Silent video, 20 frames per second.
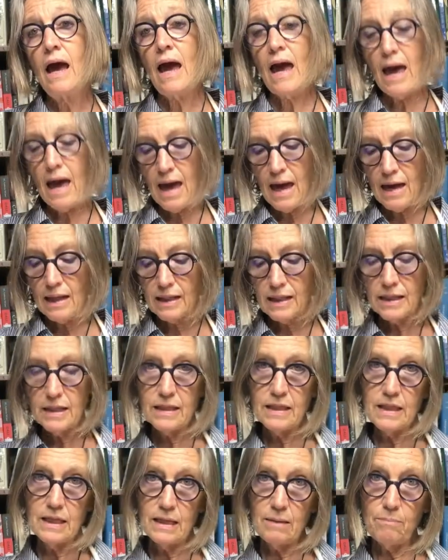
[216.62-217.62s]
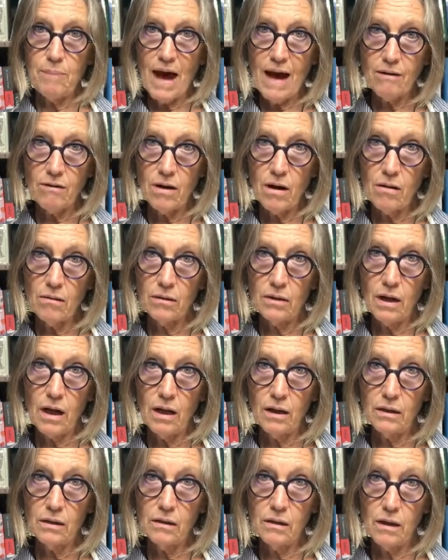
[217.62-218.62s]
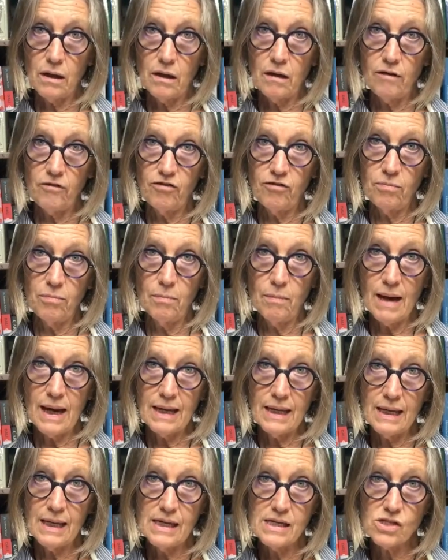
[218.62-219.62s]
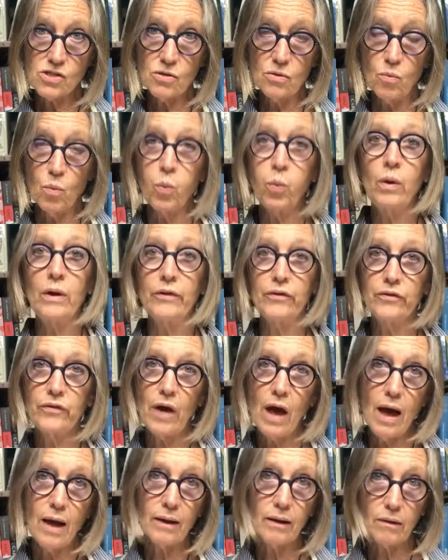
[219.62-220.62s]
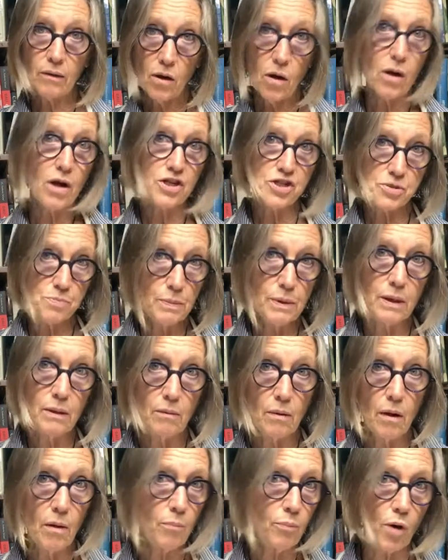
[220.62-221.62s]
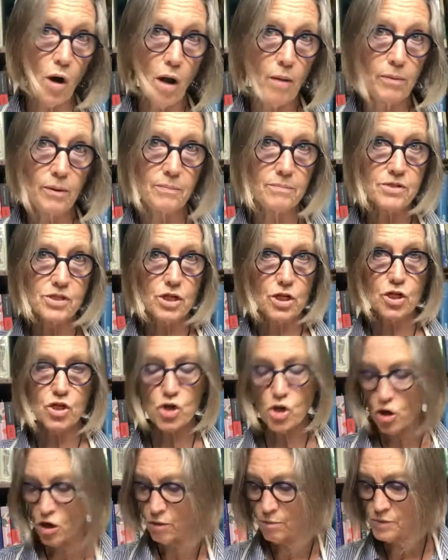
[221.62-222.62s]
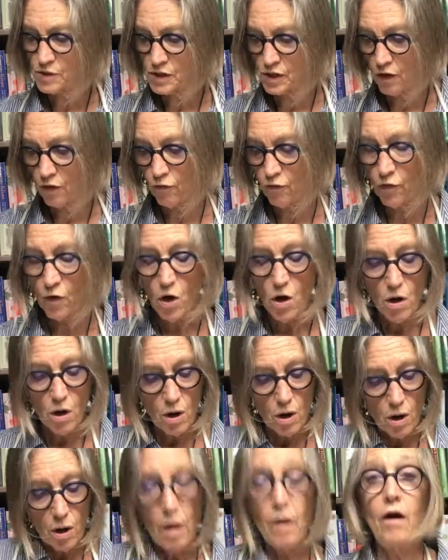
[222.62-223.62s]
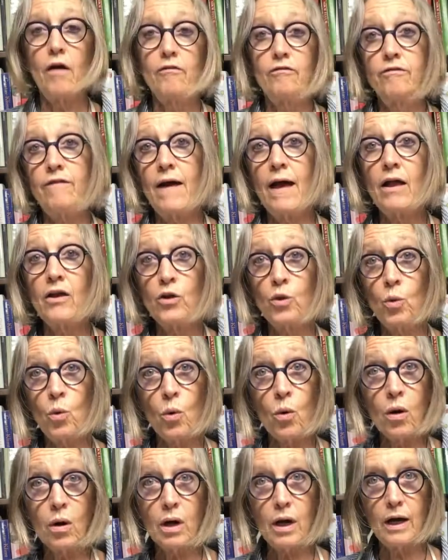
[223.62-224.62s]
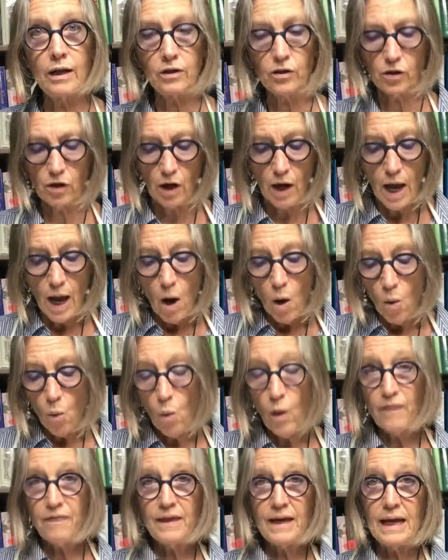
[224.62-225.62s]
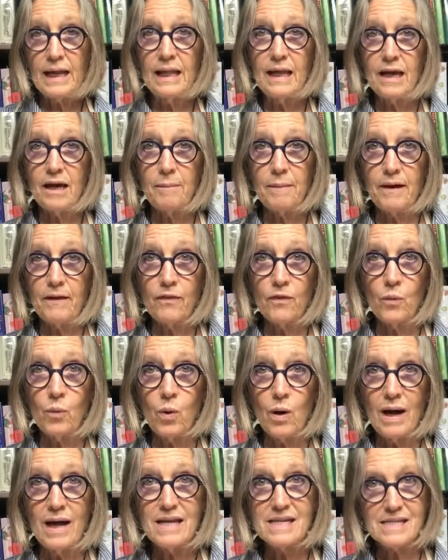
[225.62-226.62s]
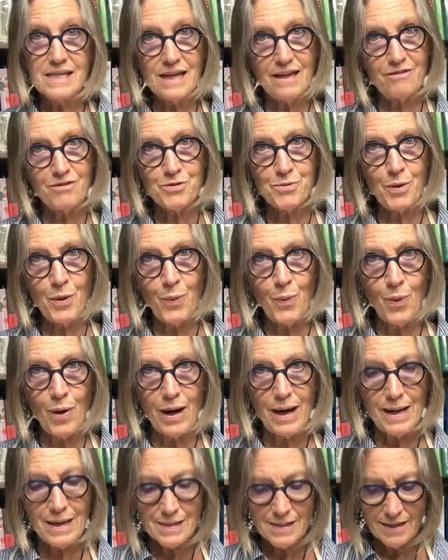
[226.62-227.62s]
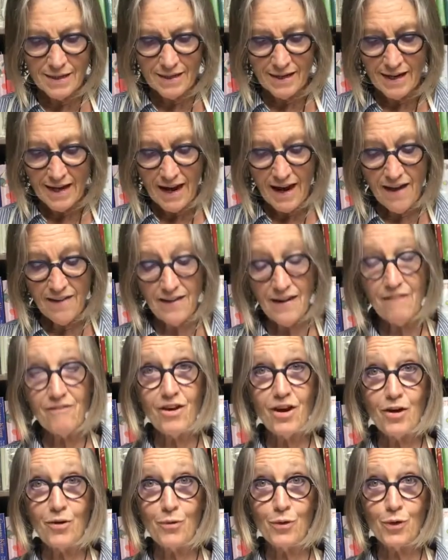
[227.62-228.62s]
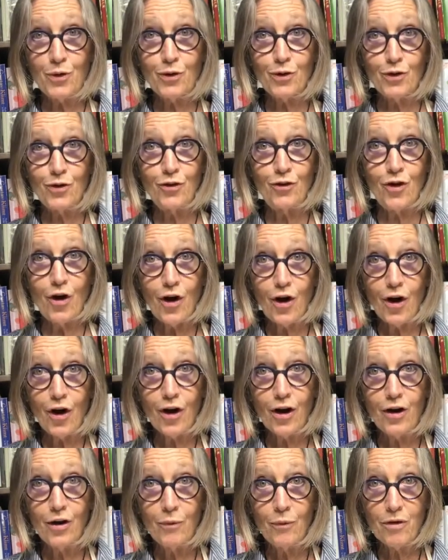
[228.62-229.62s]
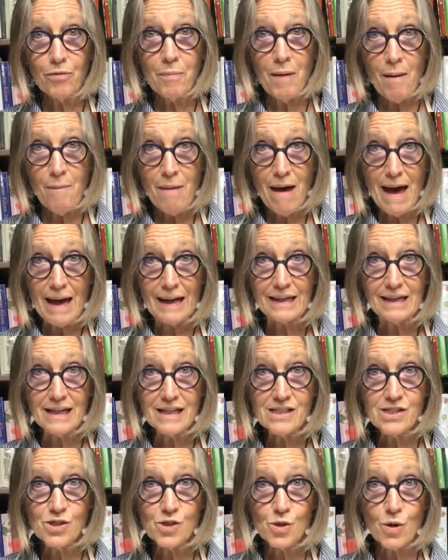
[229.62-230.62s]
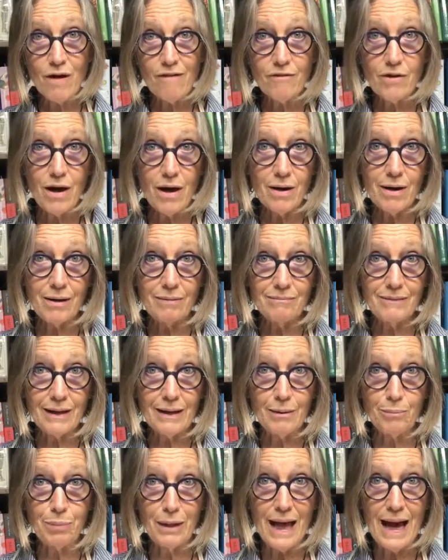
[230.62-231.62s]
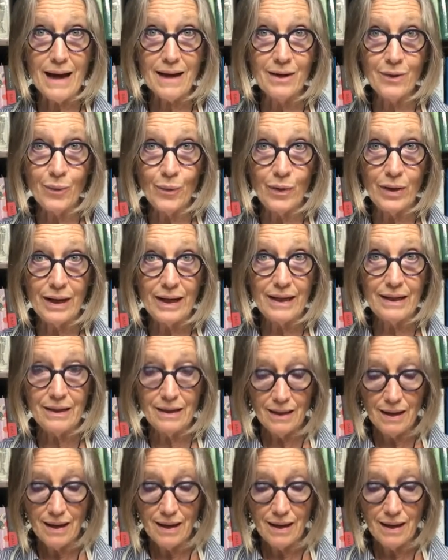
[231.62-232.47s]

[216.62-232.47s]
and the background color of my easel will not cause me problems in terms of value or color. One thing I like about the white is it gives me white. And then I've got a real good dark with my magnets. So I've got like a black and white.